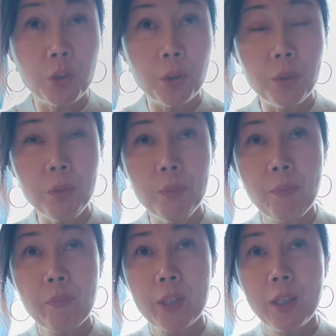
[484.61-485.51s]
do.
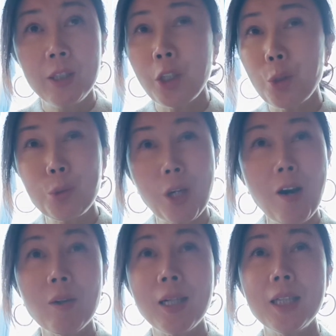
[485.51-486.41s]
They use
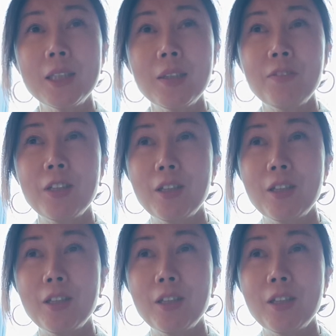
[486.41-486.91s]
all kinds of